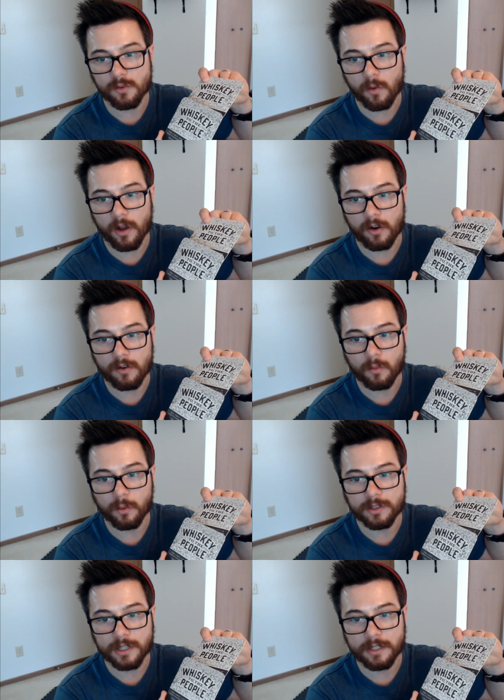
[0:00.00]
well.
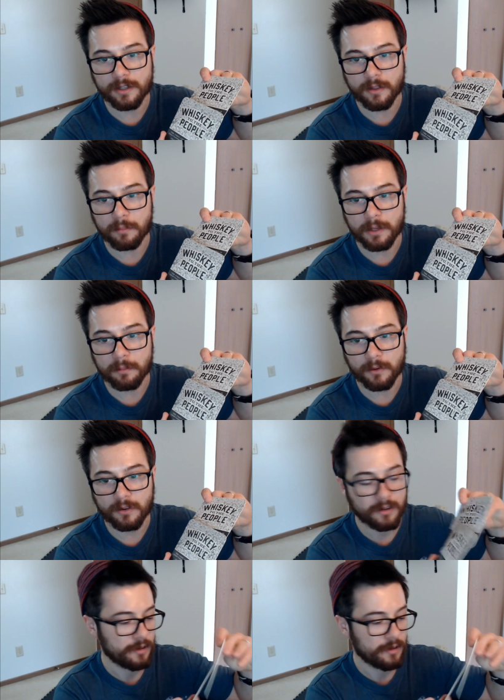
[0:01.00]
Whiskey to the people.